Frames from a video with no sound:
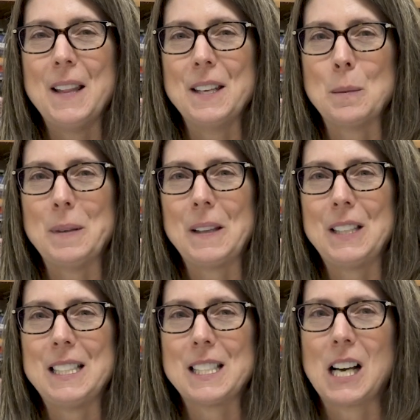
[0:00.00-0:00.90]
the
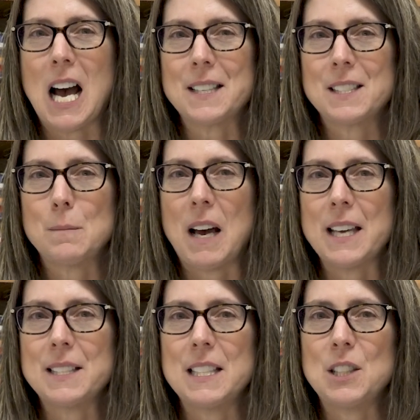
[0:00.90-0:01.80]
ability to
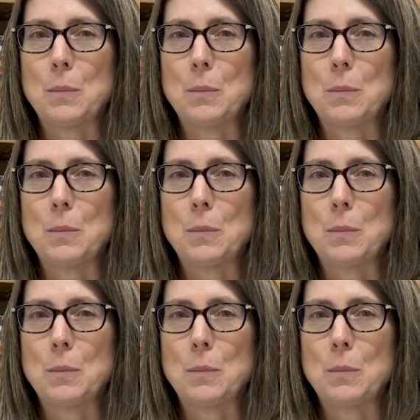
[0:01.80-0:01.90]
customize these